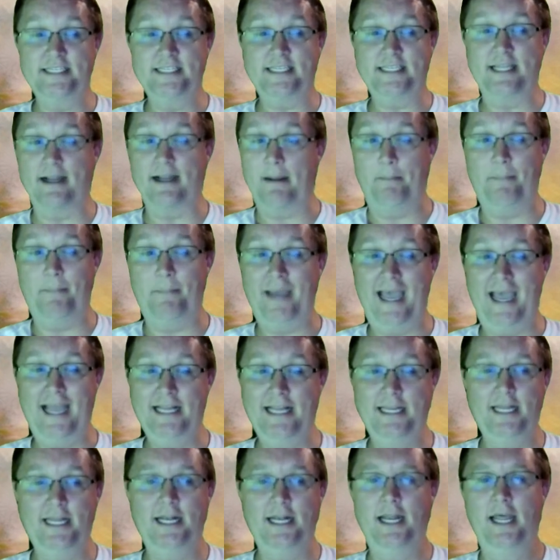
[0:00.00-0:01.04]
the
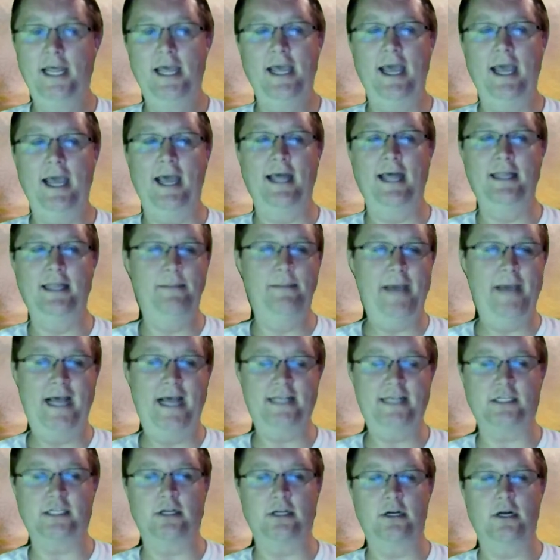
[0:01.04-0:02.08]
companion, and the
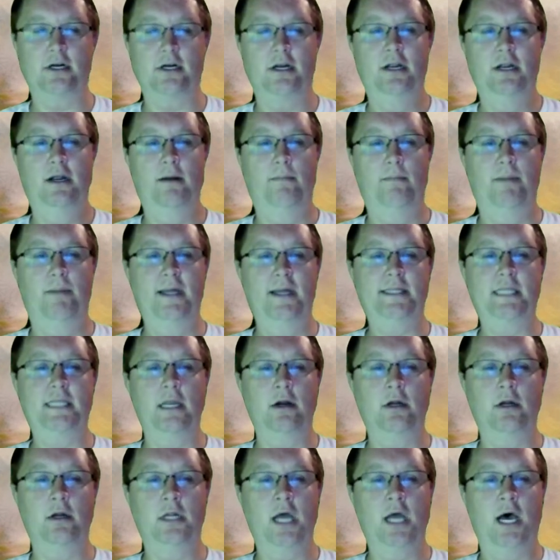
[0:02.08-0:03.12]
master. But they're
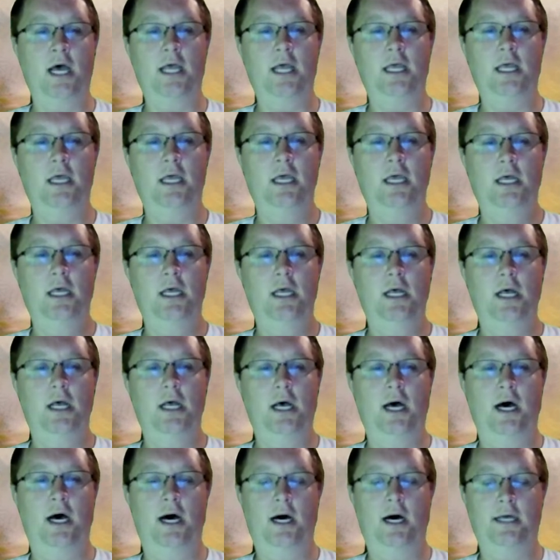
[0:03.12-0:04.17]
not
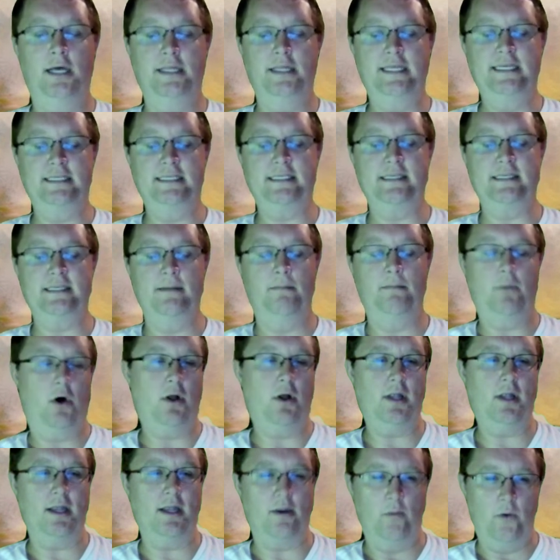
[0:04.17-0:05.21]
uh, these
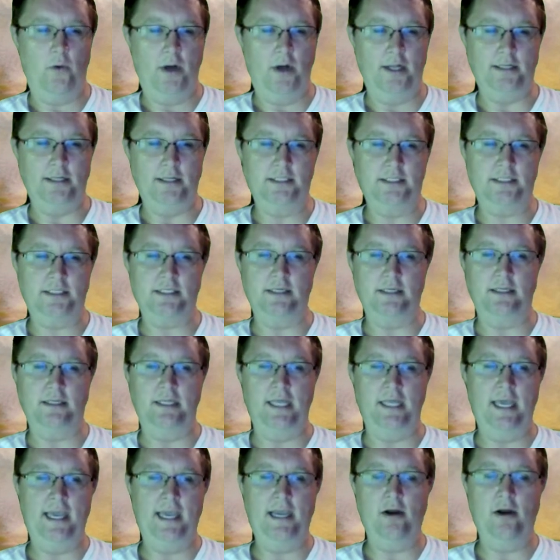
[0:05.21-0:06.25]
symbolic ones.
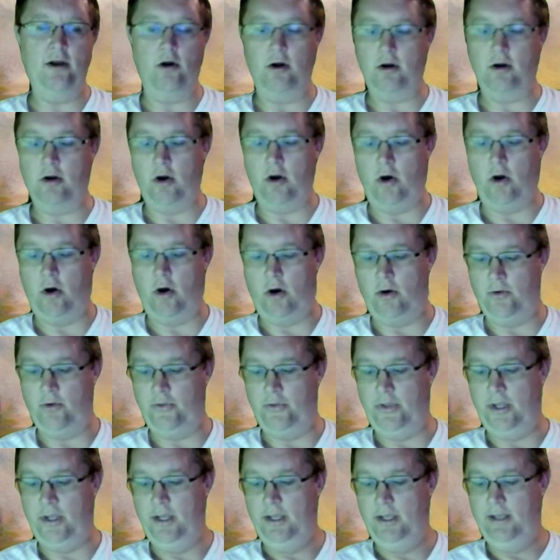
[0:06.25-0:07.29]
They are called
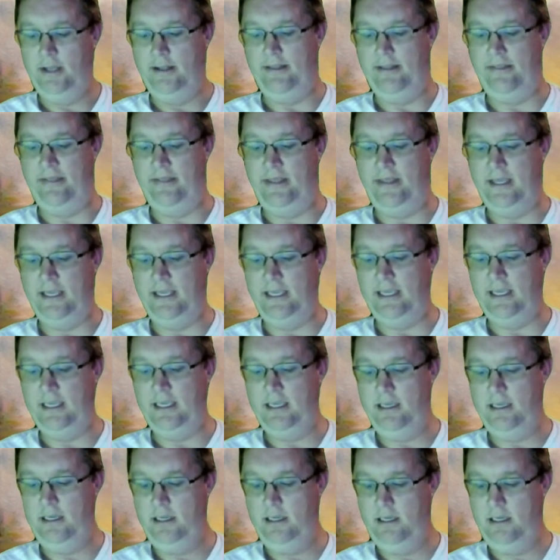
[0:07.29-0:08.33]

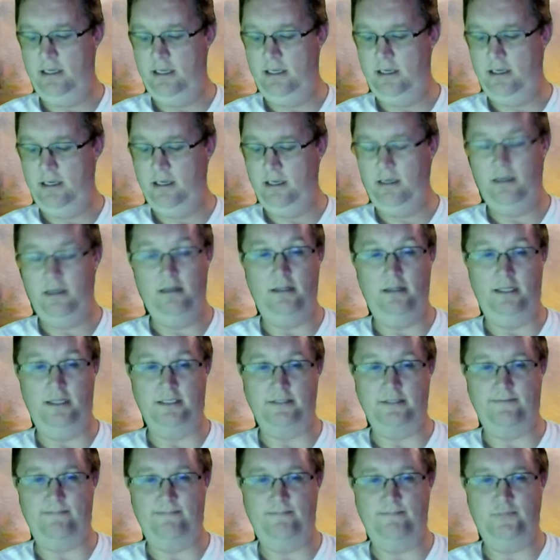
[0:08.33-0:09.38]
the. Let's
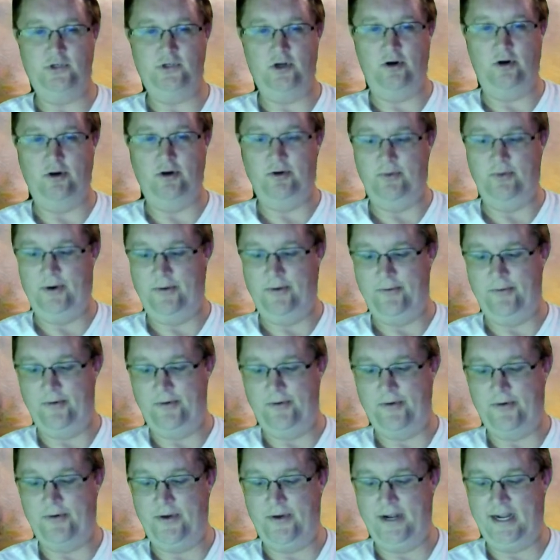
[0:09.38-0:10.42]
turn to it real
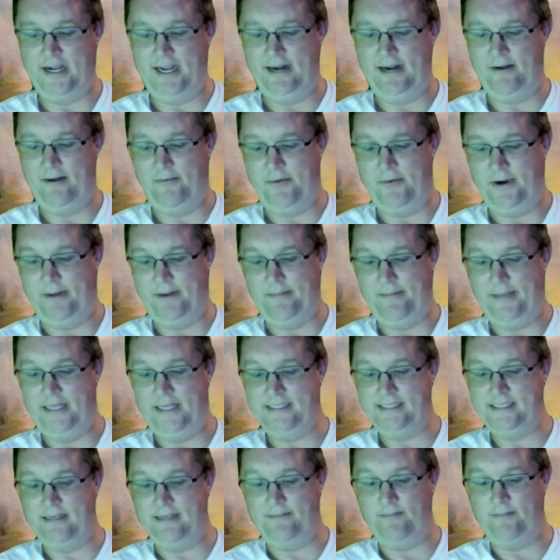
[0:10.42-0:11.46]
quick. I don't want to
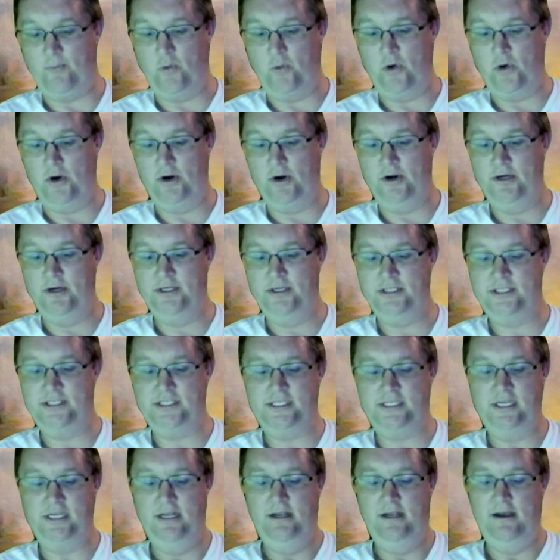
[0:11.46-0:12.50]
mess up words.
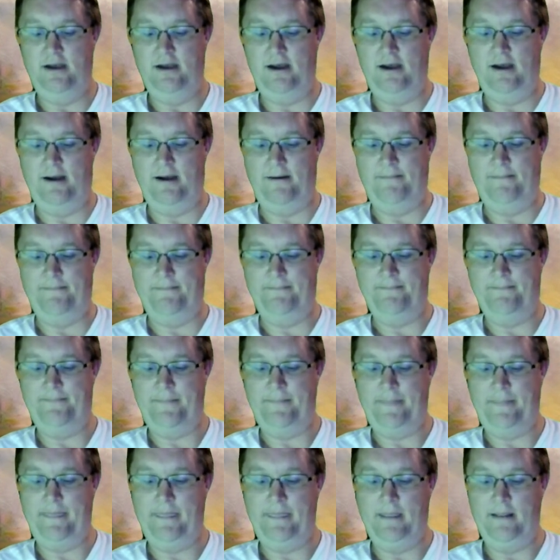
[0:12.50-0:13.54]
Um,
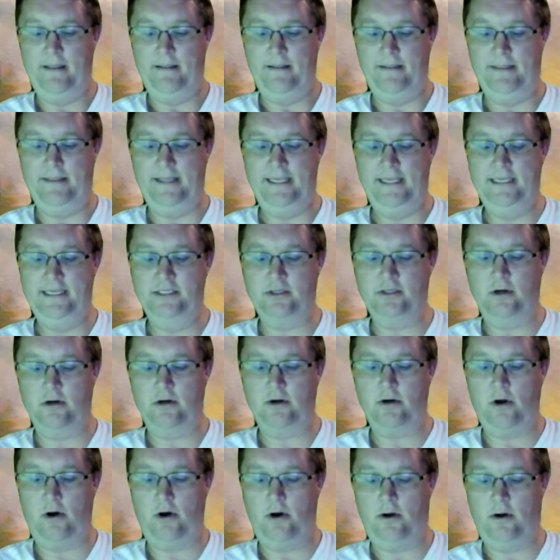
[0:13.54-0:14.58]
these are
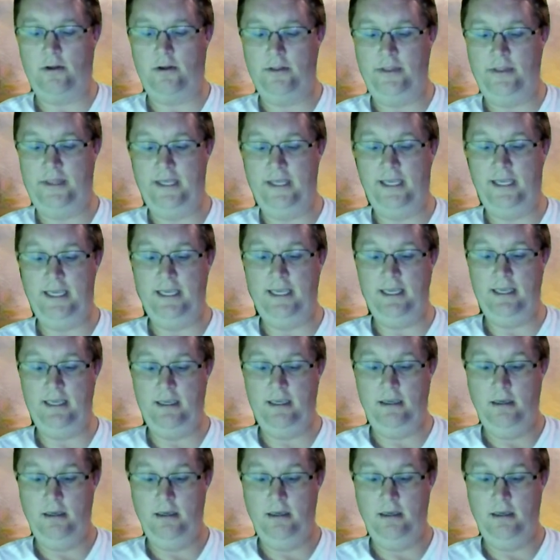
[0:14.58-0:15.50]
called the